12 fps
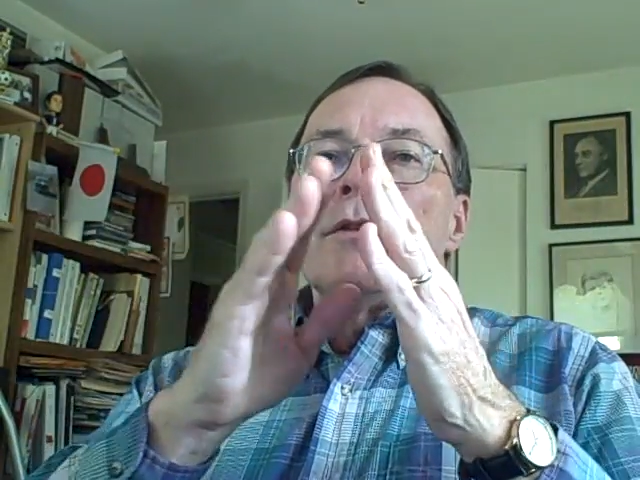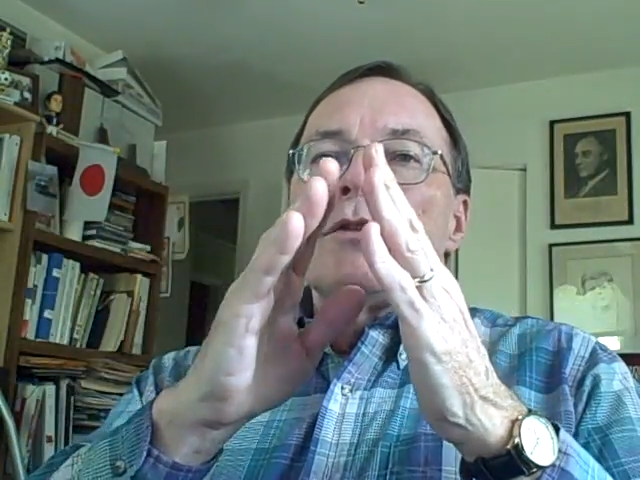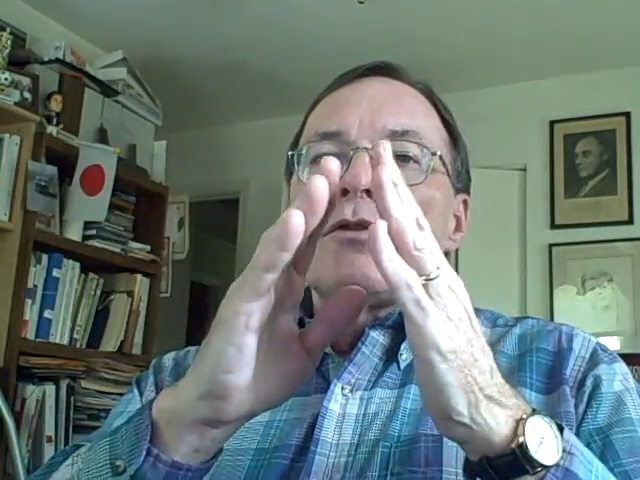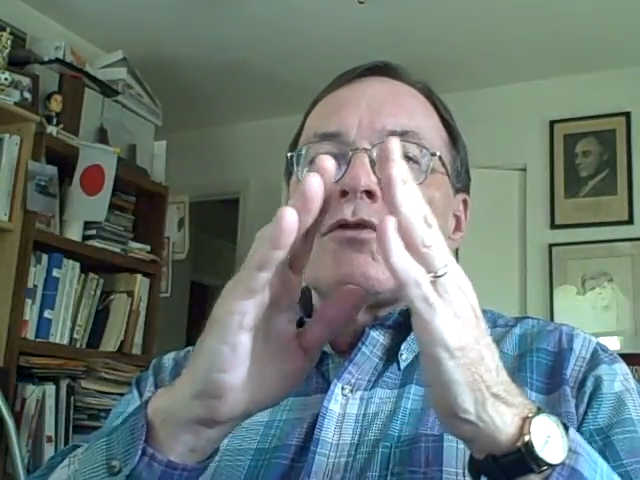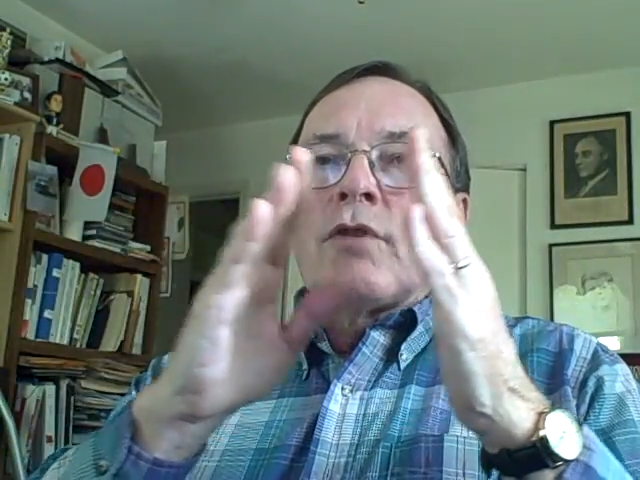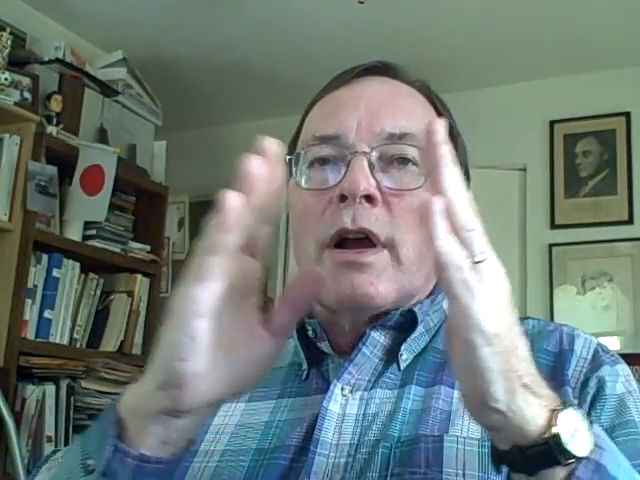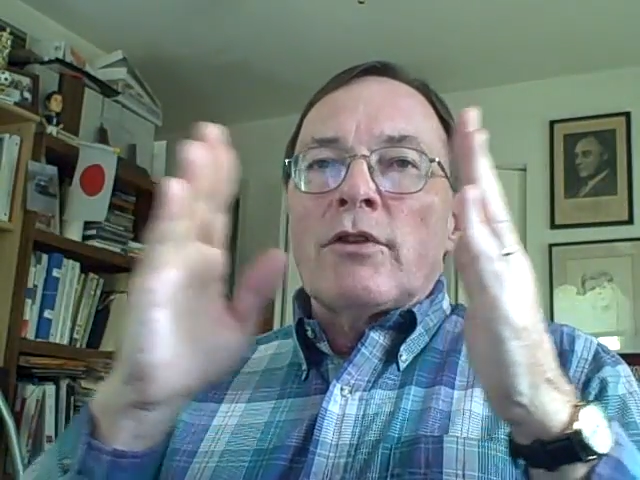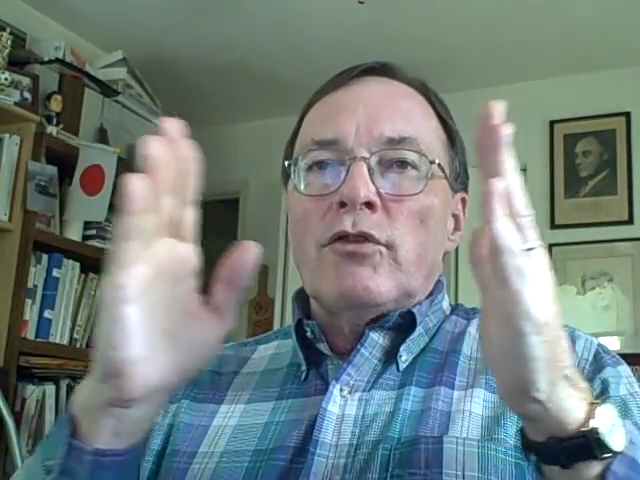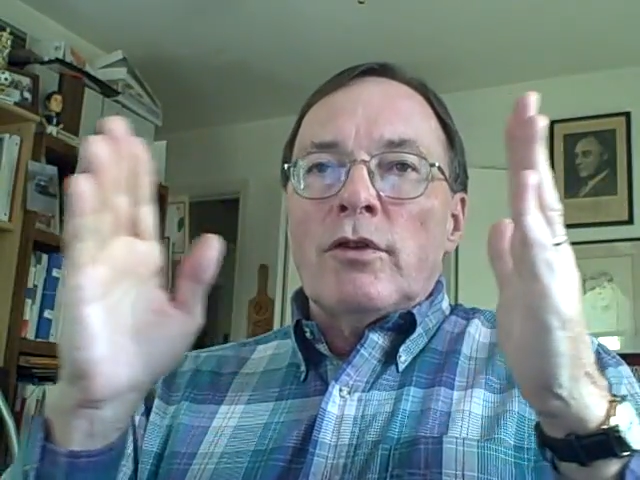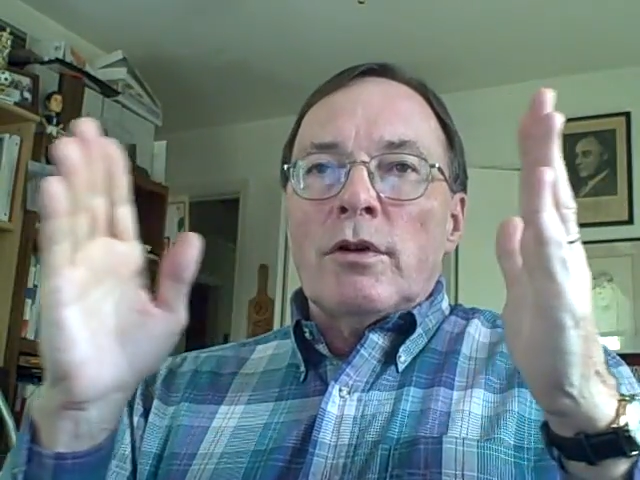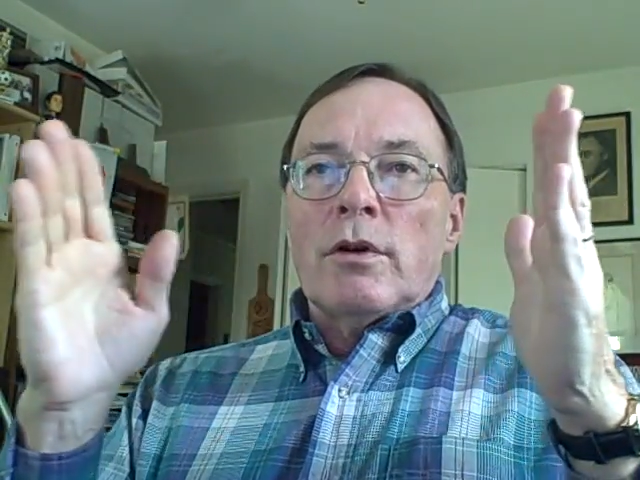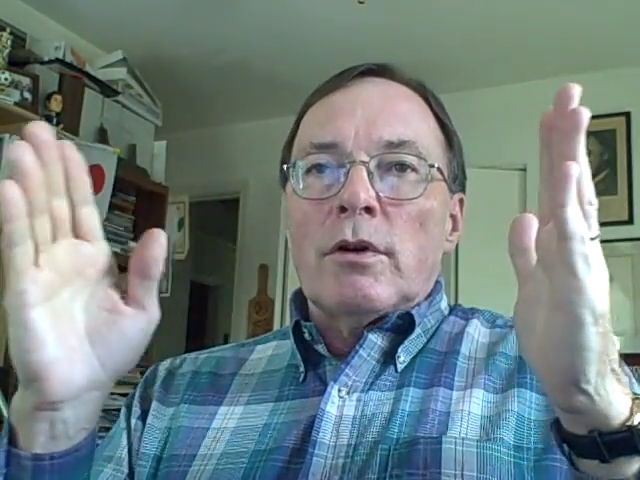
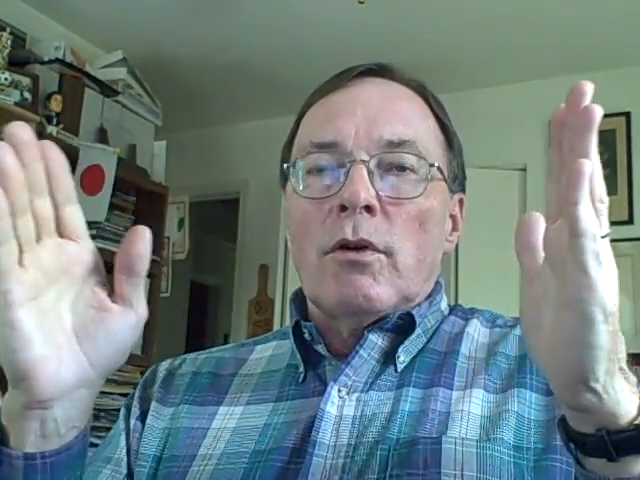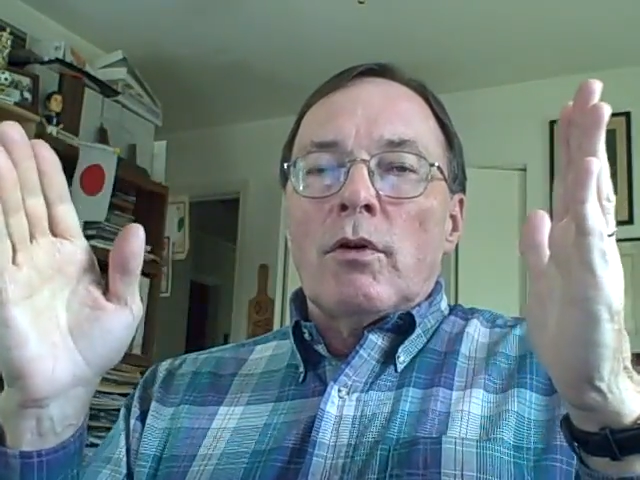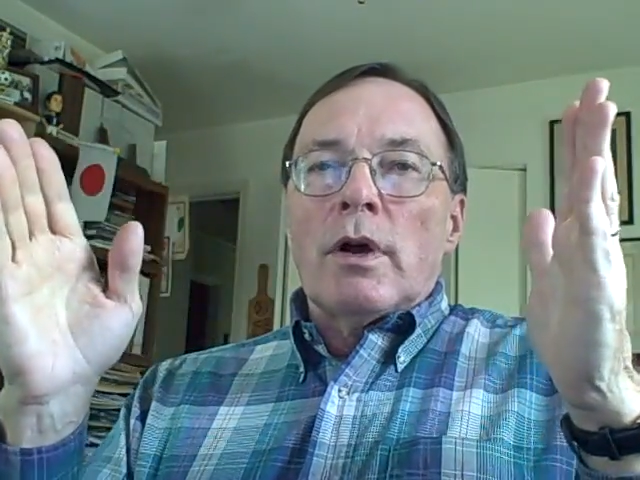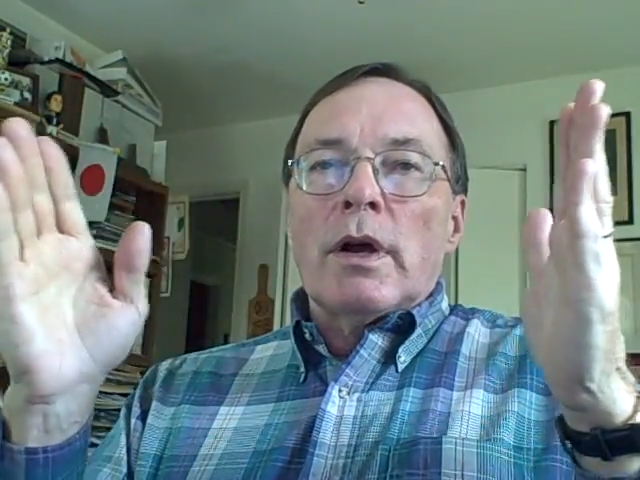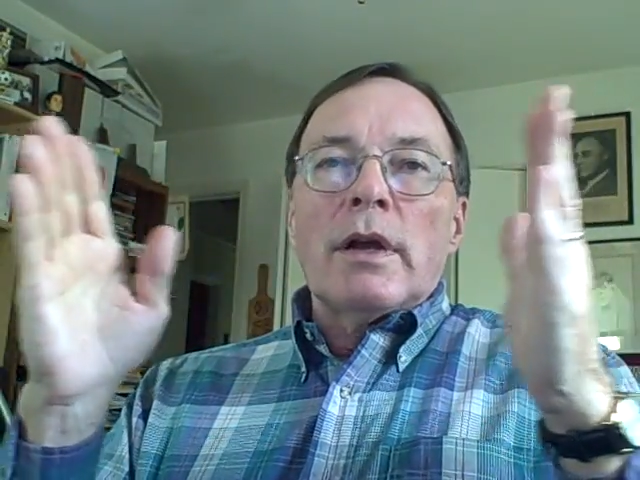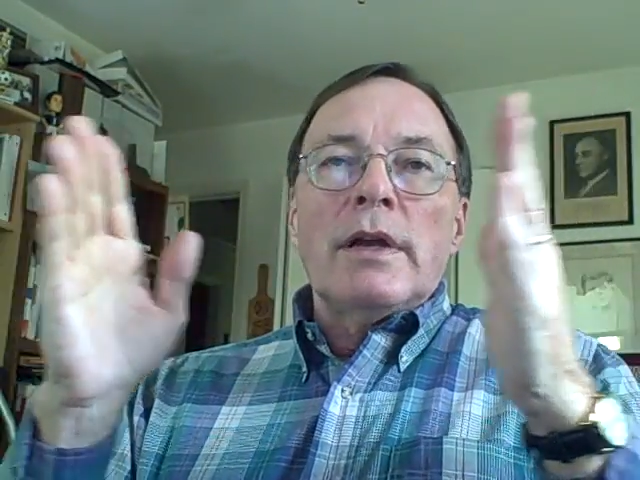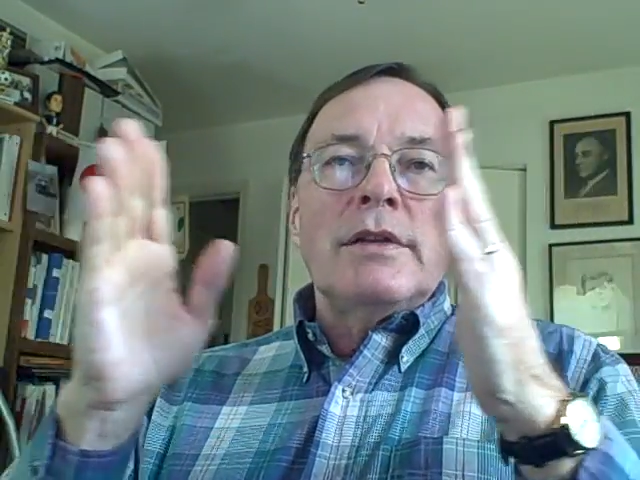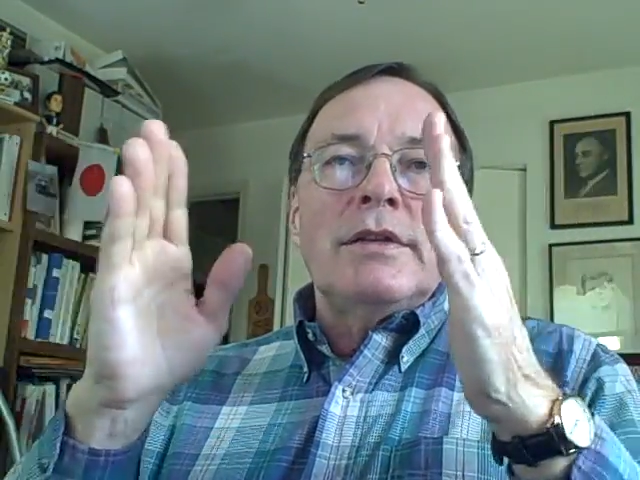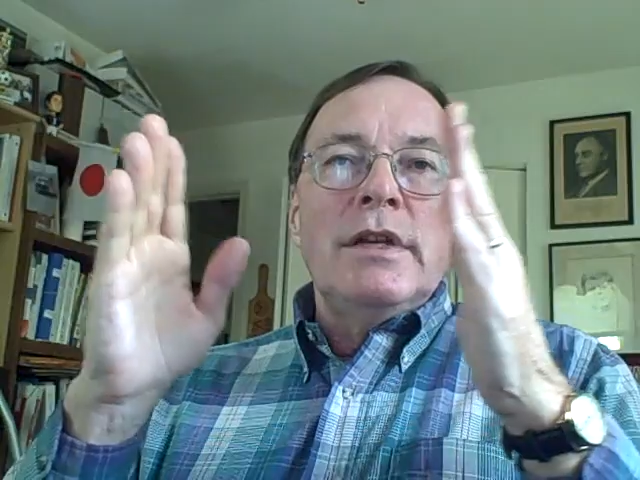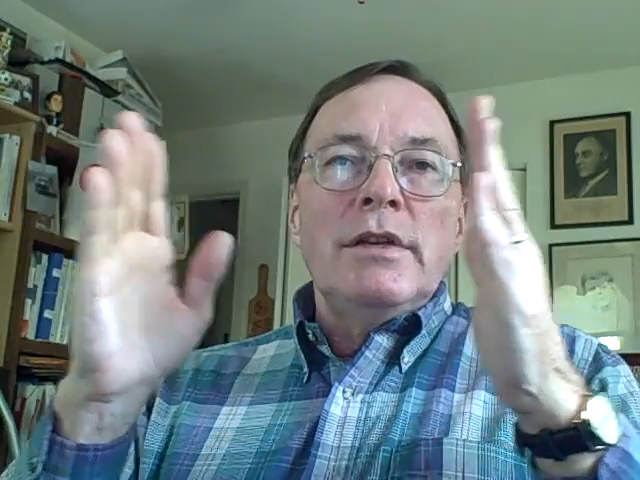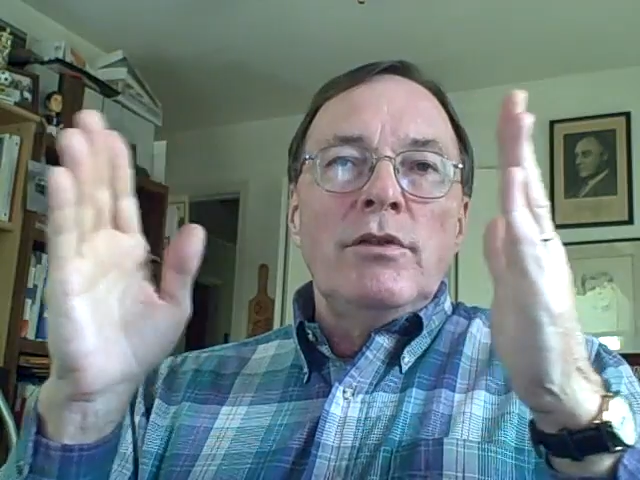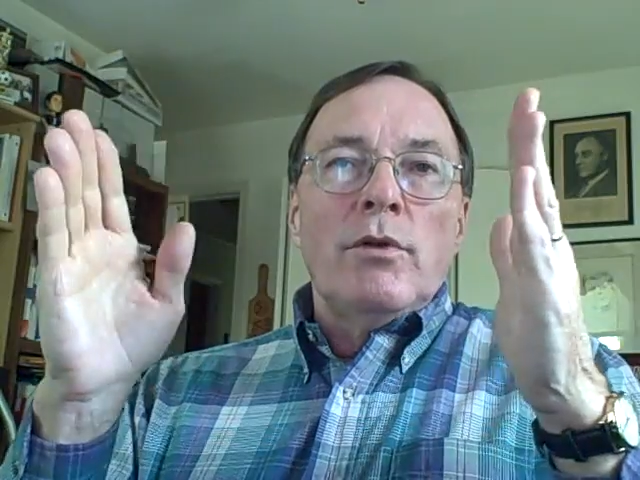structure or a
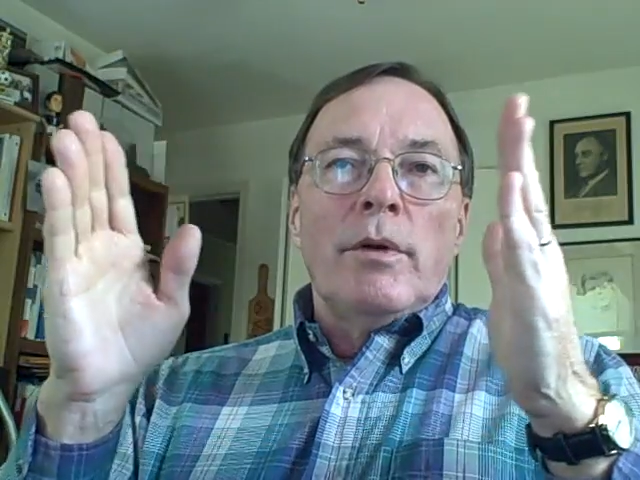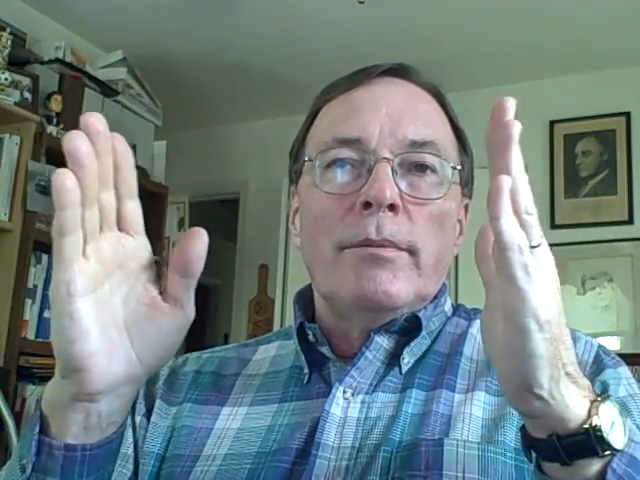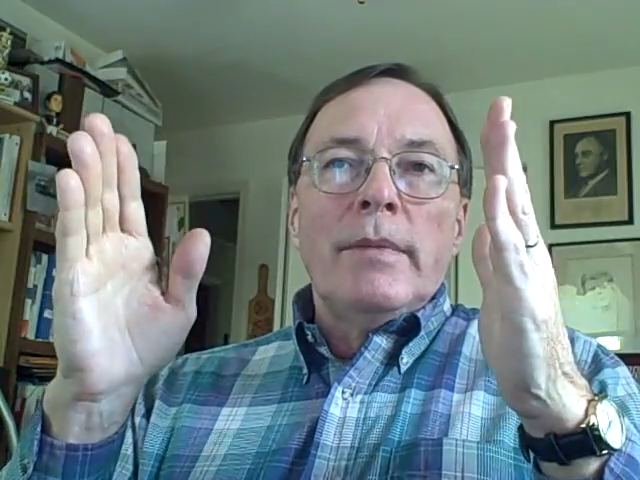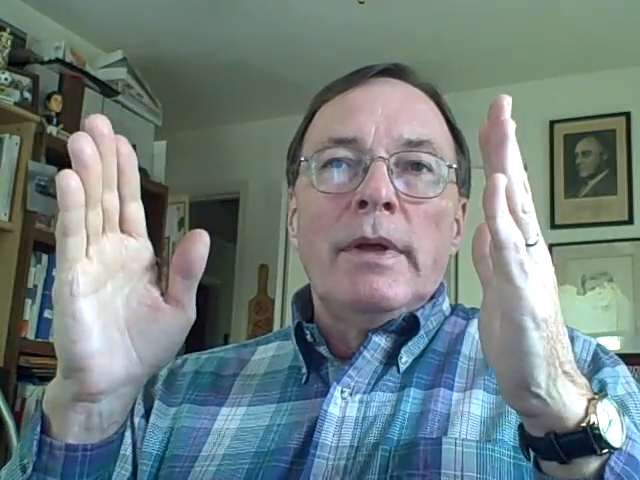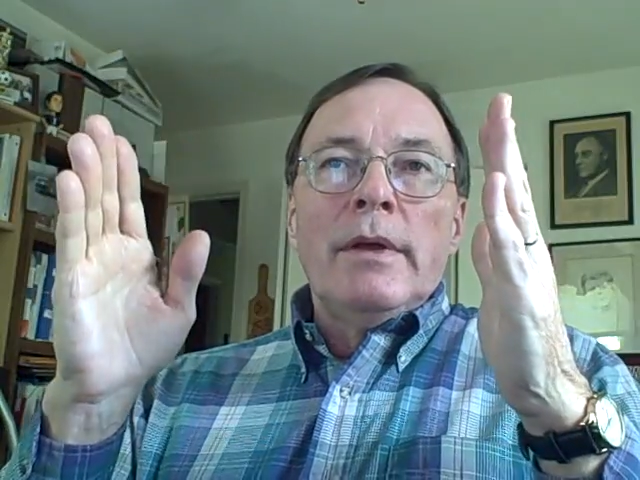continuum.